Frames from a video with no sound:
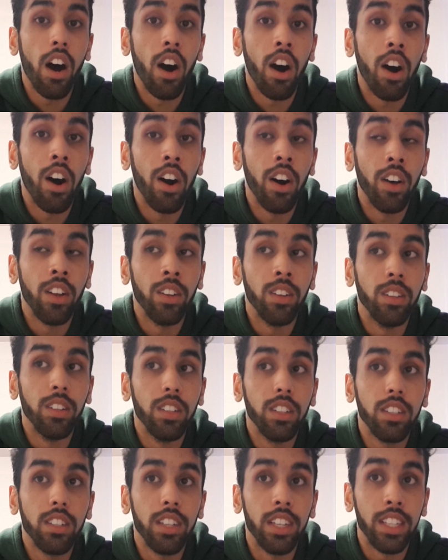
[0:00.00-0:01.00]
on
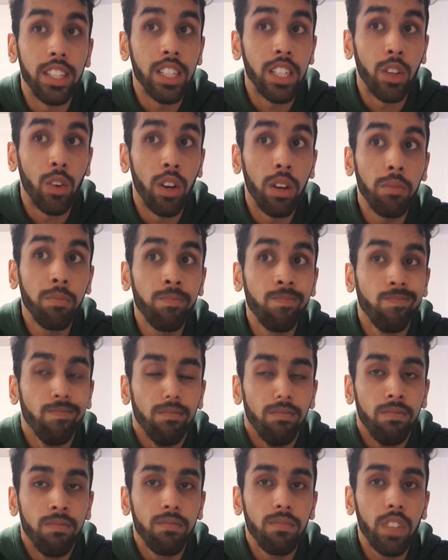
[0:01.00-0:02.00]
Instagram,
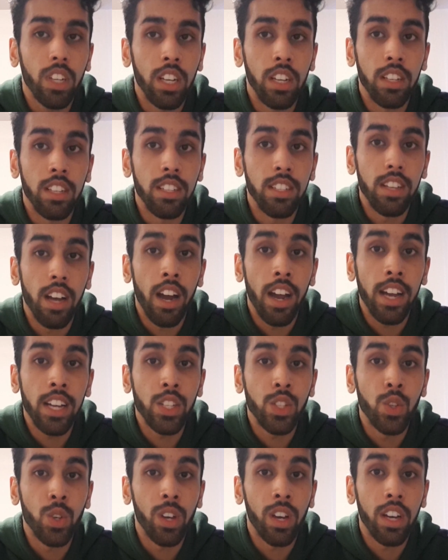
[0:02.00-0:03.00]
because I
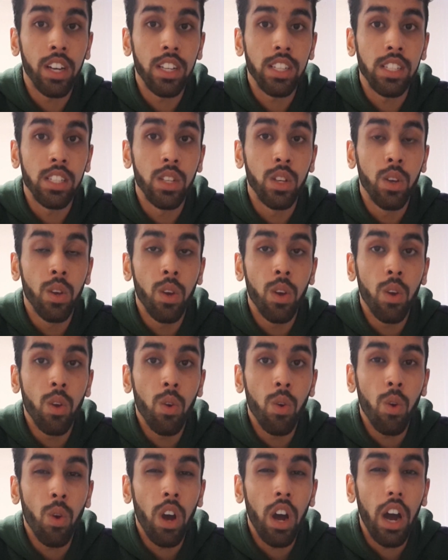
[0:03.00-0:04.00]
asked you guys,
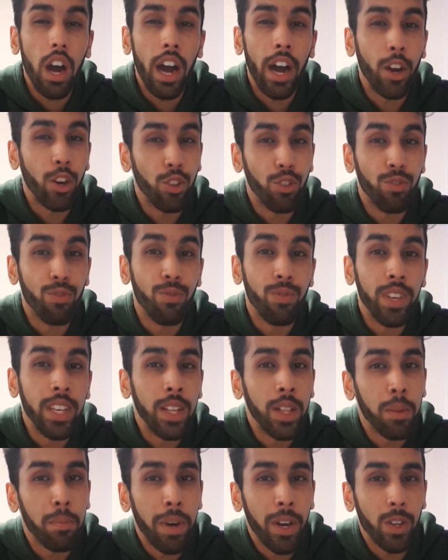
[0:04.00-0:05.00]
how do you
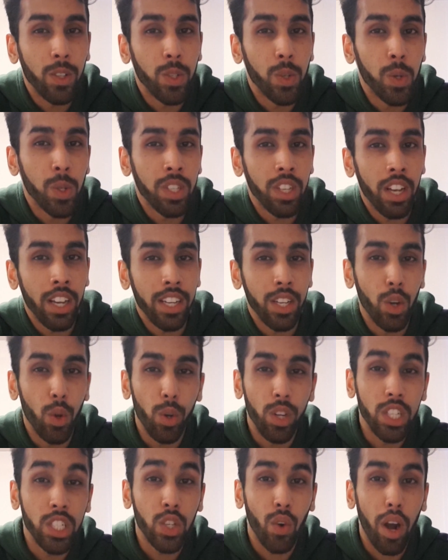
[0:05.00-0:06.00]
feel about suicide?
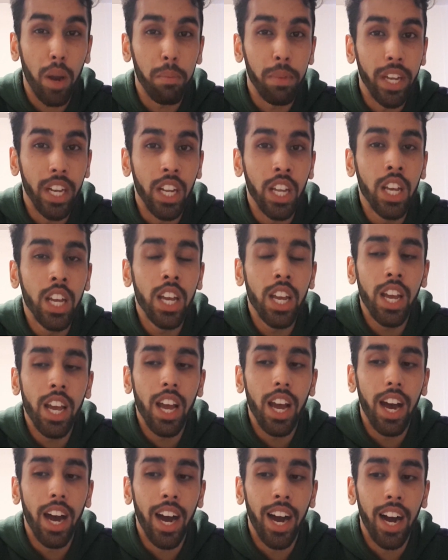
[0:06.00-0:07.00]
Describe it.
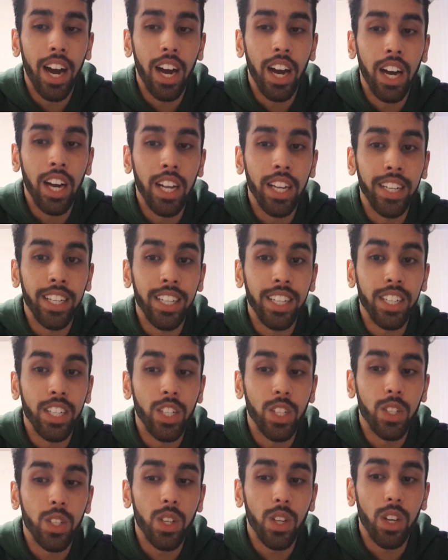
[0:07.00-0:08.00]

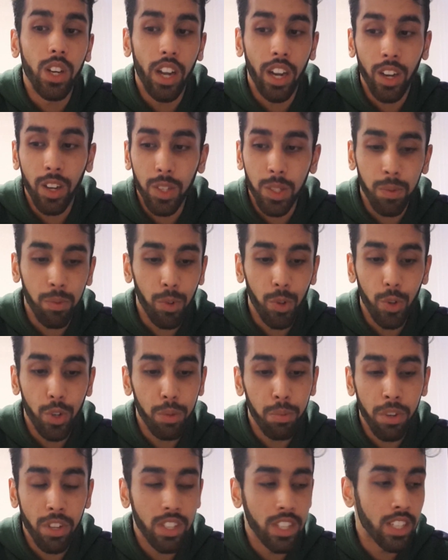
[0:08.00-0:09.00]
And I got some good
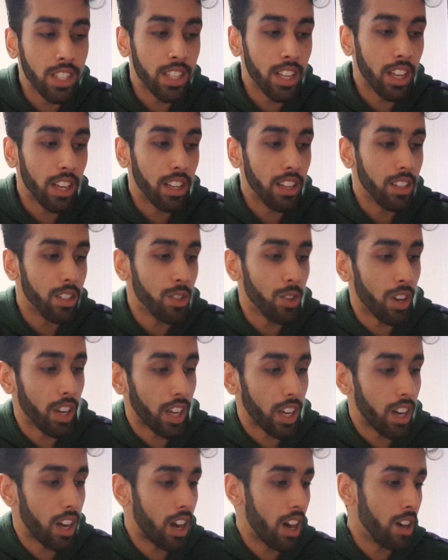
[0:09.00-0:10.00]
responses, and so
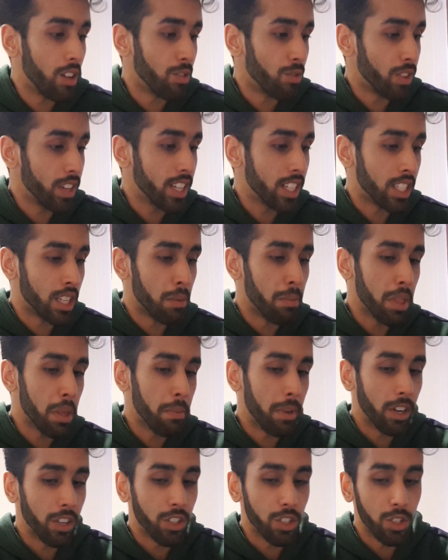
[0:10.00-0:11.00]
like I'll read some of
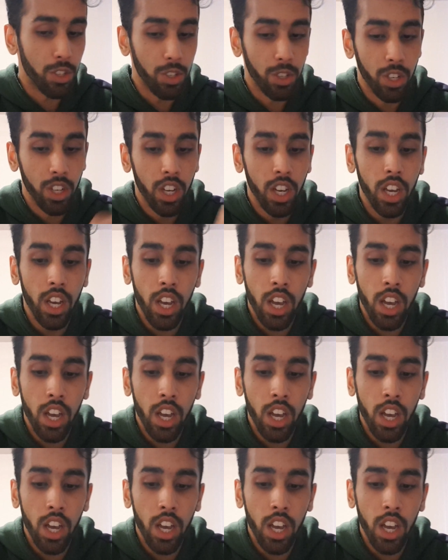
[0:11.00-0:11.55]
them out to you.